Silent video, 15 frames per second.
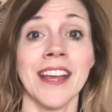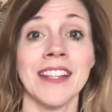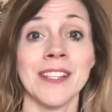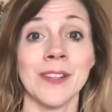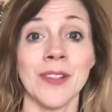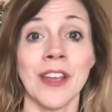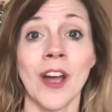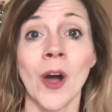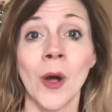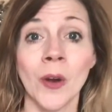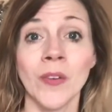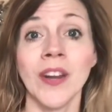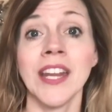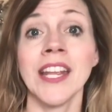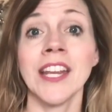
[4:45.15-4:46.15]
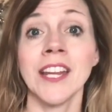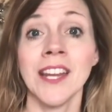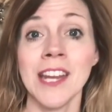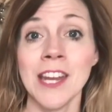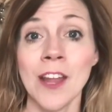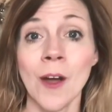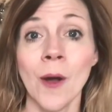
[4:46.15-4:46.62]
And so they already
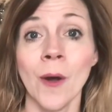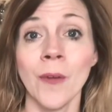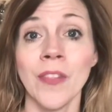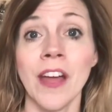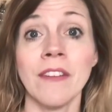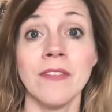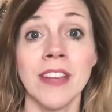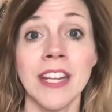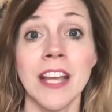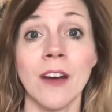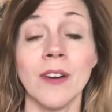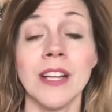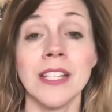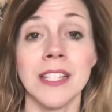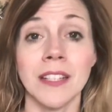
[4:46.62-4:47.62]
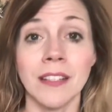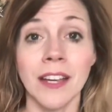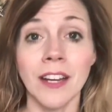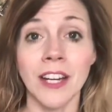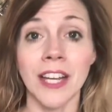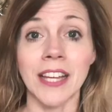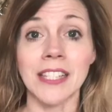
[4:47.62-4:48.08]
know that video is
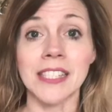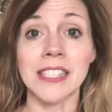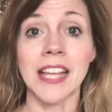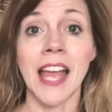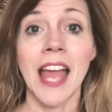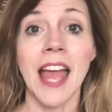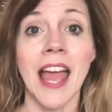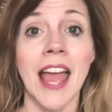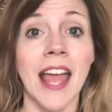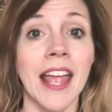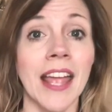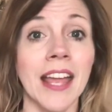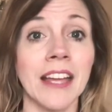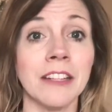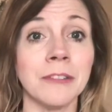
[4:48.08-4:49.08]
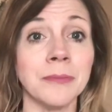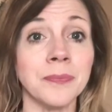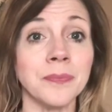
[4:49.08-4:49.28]
hilarious. And